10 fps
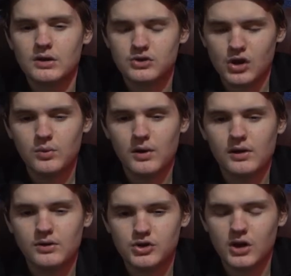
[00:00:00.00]

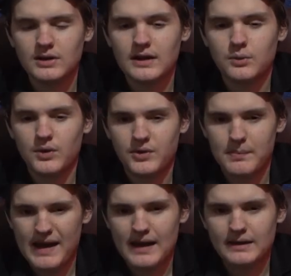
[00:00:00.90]
John Lennon was a
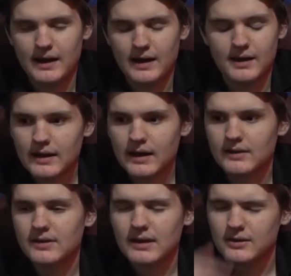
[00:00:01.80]
bad guy, and it's like